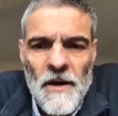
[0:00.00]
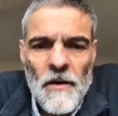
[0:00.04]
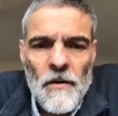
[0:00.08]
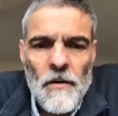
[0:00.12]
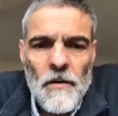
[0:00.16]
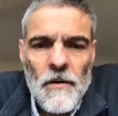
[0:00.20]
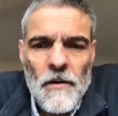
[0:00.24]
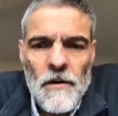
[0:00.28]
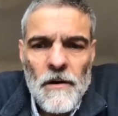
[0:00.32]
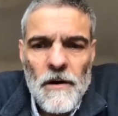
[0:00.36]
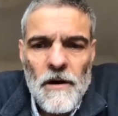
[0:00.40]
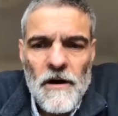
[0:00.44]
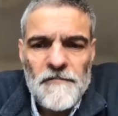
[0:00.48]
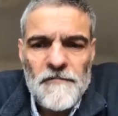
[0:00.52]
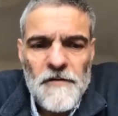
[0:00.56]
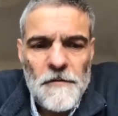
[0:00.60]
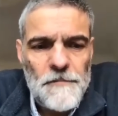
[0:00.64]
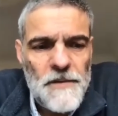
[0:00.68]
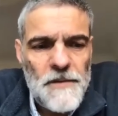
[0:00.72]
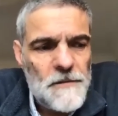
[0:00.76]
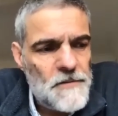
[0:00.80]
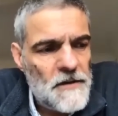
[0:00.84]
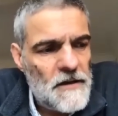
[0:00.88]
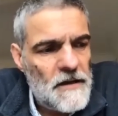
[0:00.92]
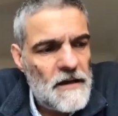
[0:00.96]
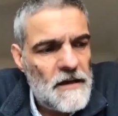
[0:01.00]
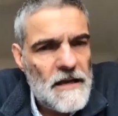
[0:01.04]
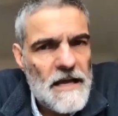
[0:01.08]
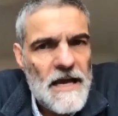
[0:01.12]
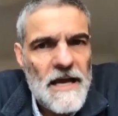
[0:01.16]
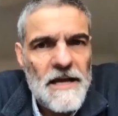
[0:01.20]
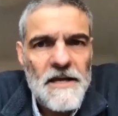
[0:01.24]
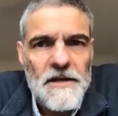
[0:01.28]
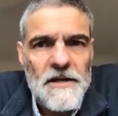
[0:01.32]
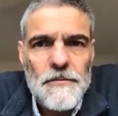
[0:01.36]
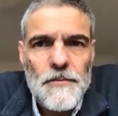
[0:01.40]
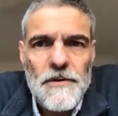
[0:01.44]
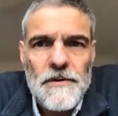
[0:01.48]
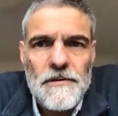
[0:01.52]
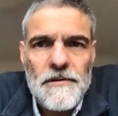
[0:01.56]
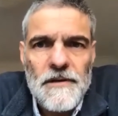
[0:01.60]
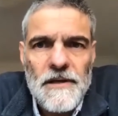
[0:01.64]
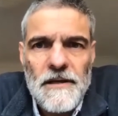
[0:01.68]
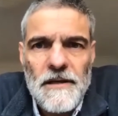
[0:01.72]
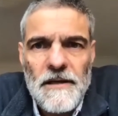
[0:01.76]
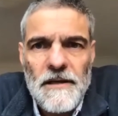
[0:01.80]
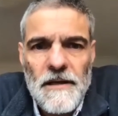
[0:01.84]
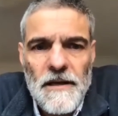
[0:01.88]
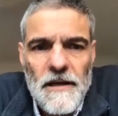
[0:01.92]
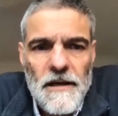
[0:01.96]
Or often people align it with
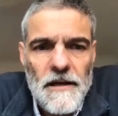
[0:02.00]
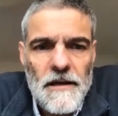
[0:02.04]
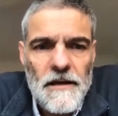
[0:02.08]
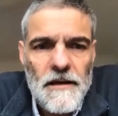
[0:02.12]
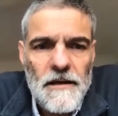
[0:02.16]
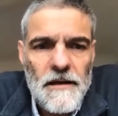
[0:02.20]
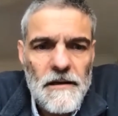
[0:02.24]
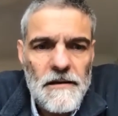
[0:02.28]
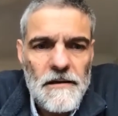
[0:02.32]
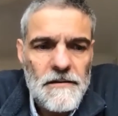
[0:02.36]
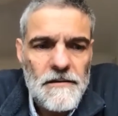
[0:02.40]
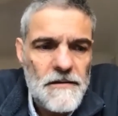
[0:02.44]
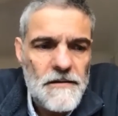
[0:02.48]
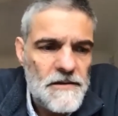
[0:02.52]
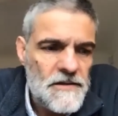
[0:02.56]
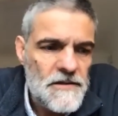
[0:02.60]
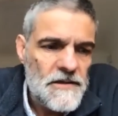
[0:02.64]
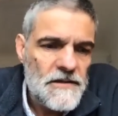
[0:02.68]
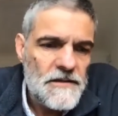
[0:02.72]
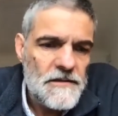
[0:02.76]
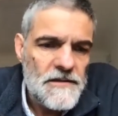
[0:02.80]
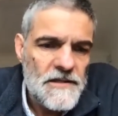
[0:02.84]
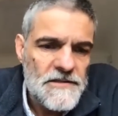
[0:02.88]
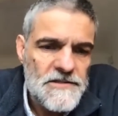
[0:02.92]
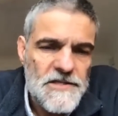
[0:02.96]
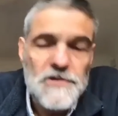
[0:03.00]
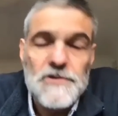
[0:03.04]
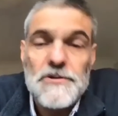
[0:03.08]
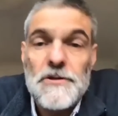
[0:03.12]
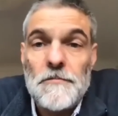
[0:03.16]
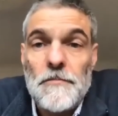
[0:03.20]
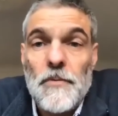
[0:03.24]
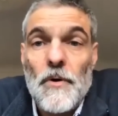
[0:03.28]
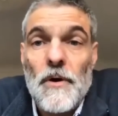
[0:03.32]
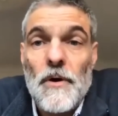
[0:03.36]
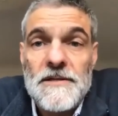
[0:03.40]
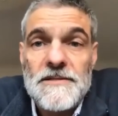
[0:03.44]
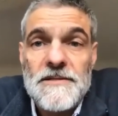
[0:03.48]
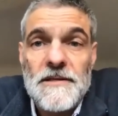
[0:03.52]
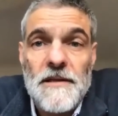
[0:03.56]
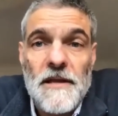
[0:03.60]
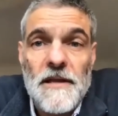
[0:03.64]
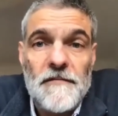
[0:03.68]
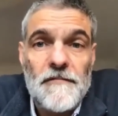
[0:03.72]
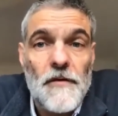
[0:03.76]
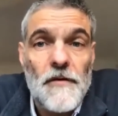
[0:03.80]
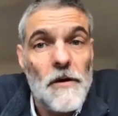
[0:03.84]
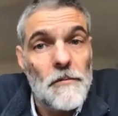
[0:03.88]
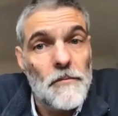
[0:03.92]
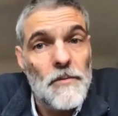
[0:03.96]
the decision points in
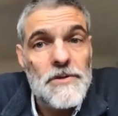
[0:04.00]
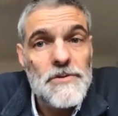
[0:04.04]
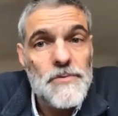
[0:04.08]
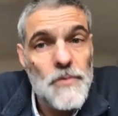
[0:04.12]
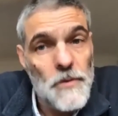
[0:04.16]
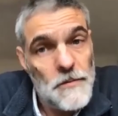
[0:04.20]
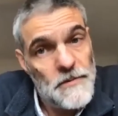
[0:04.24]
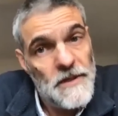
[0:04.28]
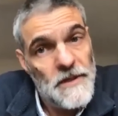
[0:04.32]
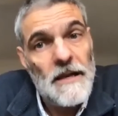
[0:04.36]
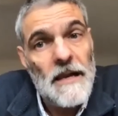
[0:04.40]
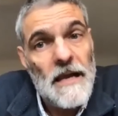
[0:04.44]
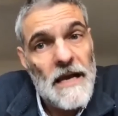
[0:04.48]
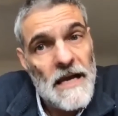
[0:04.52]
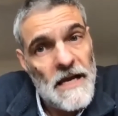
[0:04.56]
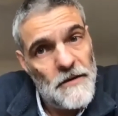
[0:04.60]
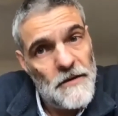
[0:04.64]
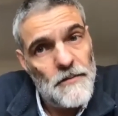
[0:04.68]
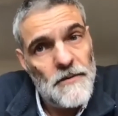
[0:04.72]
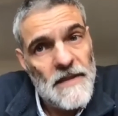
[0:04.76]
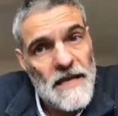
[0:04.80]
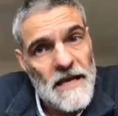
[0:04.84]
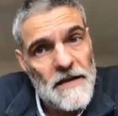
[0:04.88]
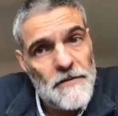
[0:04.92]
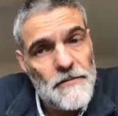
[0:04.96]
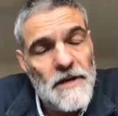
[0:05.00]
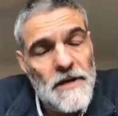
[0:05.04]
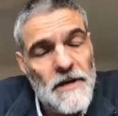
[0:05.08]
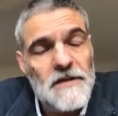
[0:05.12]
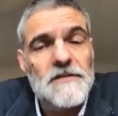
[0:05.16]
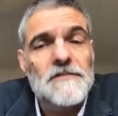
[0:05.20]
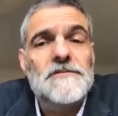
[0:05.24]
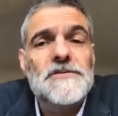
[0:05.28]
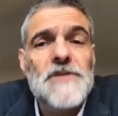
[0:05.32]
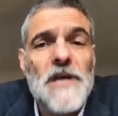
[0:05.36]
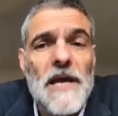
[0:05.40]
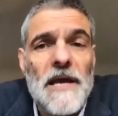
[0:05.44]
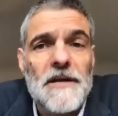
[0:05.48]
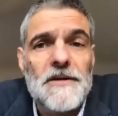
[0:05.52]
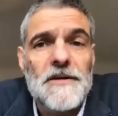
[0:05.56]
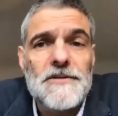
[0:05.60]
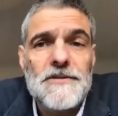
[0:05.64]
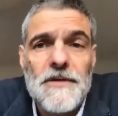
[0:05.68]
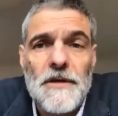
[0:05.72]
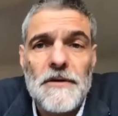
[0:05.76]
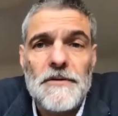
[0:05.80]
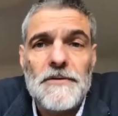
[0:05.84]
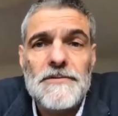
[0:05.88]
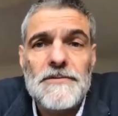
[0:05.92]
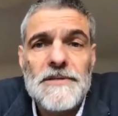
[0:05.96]
their firm, which would be aligned with that rate of change.
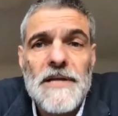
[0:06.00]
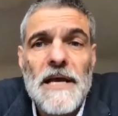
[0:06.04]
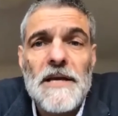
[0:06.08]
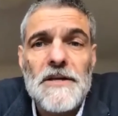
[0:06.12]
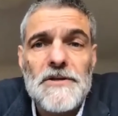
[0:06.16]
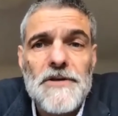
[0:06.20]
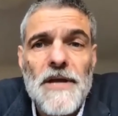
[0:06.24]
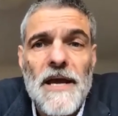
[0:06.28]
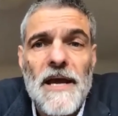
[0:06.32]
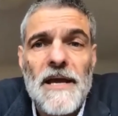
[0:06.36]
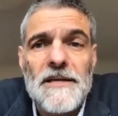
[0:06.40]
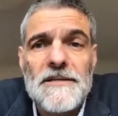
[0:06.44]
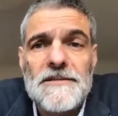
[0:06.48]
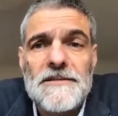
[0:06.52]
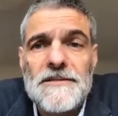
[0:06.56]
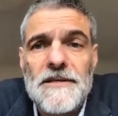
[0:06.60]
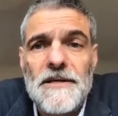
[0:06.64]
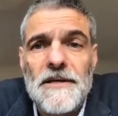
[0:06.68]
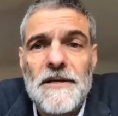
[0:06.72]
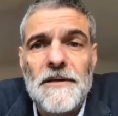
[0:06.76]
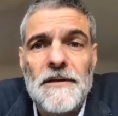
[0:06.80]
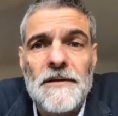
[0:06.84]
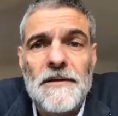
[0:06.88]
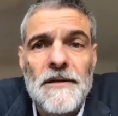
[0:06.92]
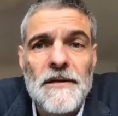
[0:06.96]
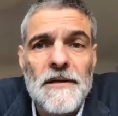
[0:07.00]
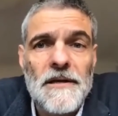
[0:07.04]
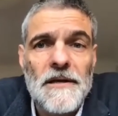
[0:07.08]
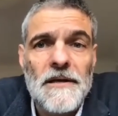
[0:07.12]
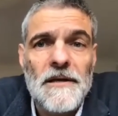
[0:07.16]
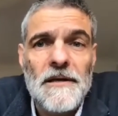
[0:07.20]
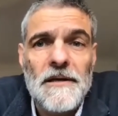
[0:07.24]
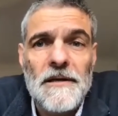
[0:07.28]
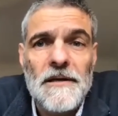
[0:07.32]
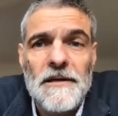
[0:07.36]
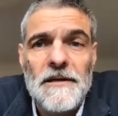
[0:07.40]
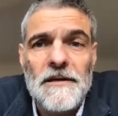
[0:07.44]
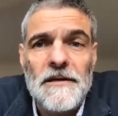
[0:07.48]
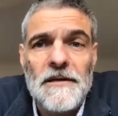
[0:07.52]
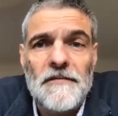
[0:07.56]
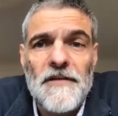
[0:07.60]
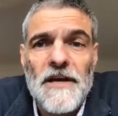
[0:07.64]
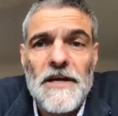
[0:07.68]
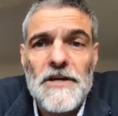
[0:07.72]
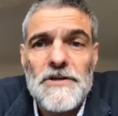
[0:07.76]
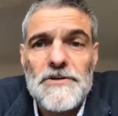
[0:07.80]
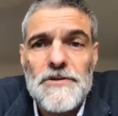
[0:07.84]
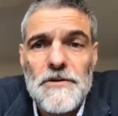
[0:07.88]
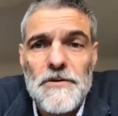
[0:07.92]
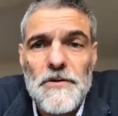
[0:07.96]
So stage gates in
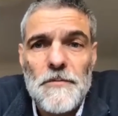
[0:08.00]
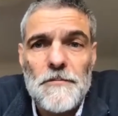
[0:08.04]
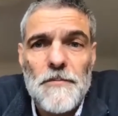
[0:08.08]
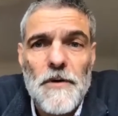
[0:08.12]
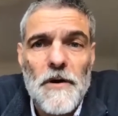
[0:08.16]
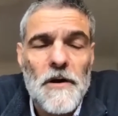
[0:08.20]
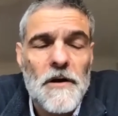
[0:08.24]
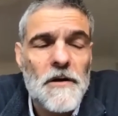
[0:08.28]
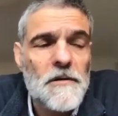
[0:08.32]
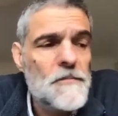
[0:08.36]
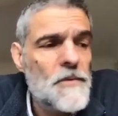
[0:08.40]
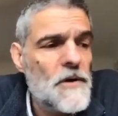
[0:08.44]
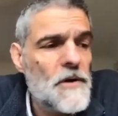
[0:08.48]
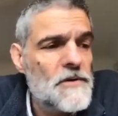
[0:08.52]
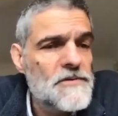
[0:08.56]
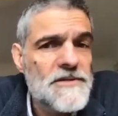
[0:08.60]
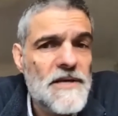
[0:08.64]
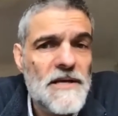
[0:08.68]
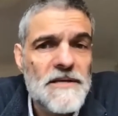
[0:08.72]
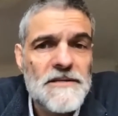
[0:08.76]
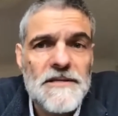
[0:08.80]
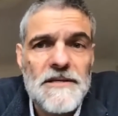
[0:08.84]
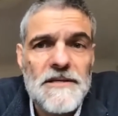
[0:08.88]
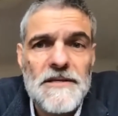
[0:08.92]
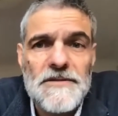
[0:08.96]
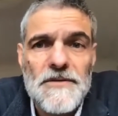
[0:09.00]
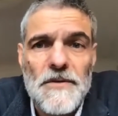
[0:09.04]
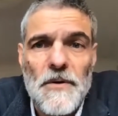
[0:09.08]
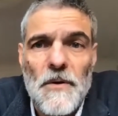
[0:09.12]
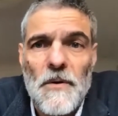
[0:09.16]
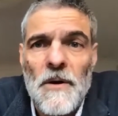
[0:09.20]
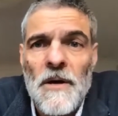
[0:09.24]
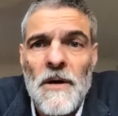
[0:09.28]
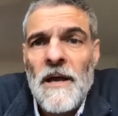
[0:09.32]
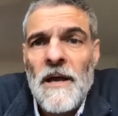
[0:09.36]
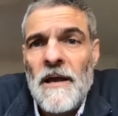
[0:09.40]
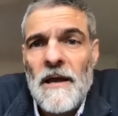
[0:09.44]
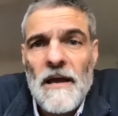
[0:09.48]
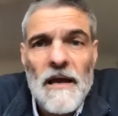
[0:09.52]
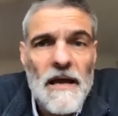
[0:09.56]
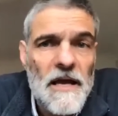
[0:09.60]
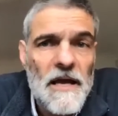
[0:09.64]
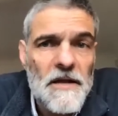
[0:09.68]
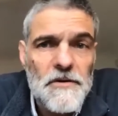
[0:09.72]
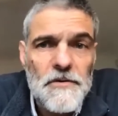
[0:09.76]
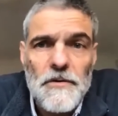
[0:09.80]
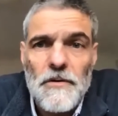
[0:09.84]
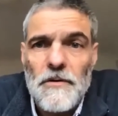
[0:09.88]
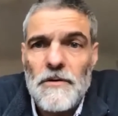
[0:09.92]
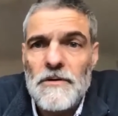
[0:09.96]
innovation, new product processes, or
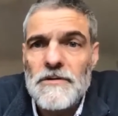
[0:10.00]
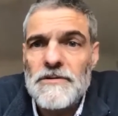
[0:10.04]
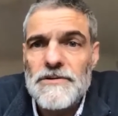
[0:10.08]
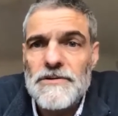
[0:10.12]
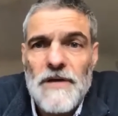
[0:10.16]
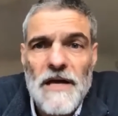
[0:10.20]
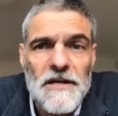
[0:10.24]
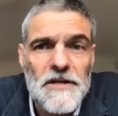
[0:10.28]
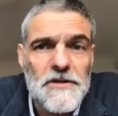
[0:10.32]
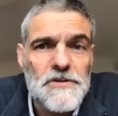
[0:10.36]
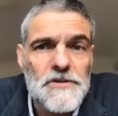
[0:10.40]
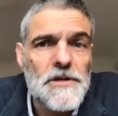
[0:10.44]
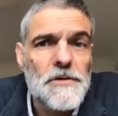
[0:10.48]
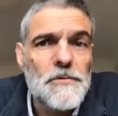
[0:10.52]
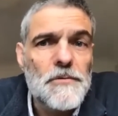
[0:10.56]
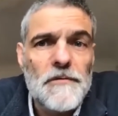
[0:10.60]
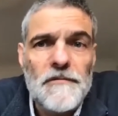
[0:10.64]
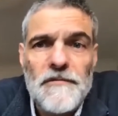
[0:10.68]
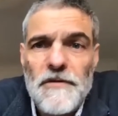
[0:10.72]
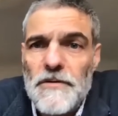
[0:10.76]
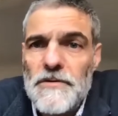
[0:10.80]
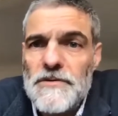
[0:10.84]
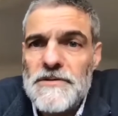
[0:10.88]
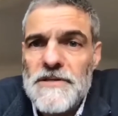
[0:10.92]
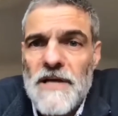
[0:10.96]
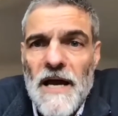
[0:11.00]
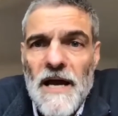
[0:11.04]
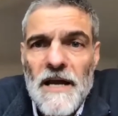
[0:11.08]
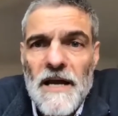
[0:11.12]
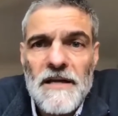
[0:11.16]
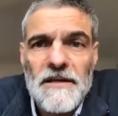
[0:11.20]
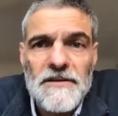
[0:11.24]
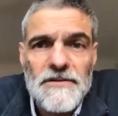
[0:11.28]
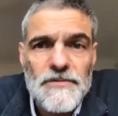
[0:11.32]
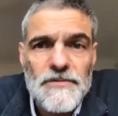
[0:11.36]
annual strategy review cycles